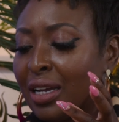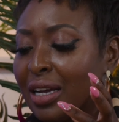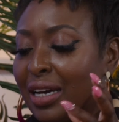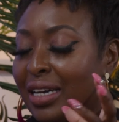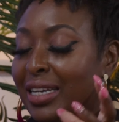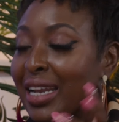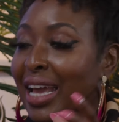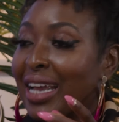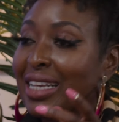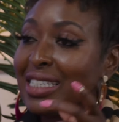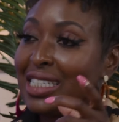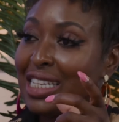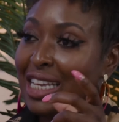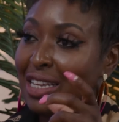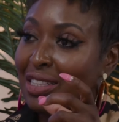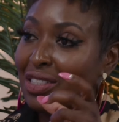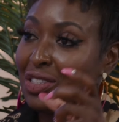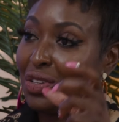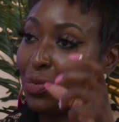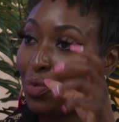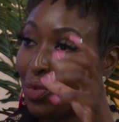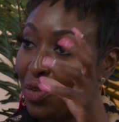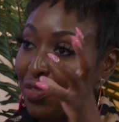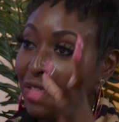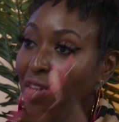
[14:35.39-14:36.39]

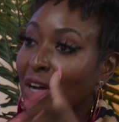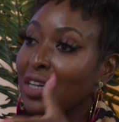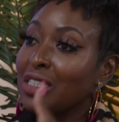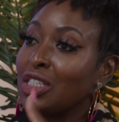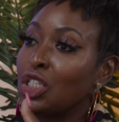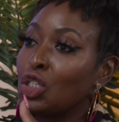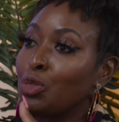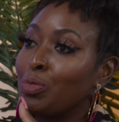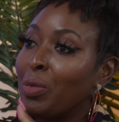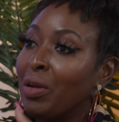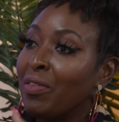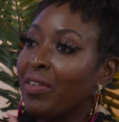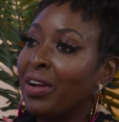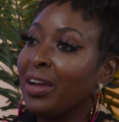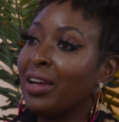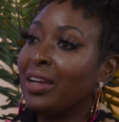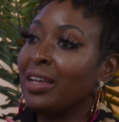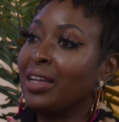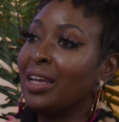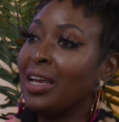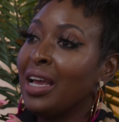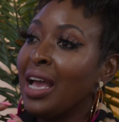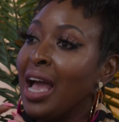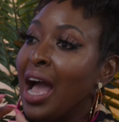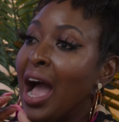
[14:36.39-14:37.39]
connecting with God's
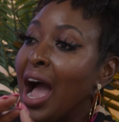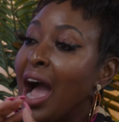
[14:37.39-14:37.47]
Spirit